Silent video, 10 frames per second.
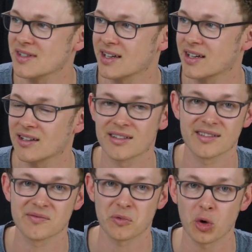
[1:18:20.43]
and
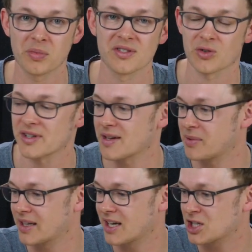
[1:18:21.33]
open source
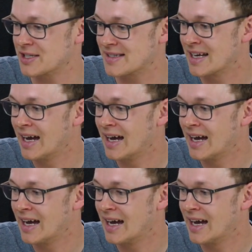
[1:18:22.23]
applications.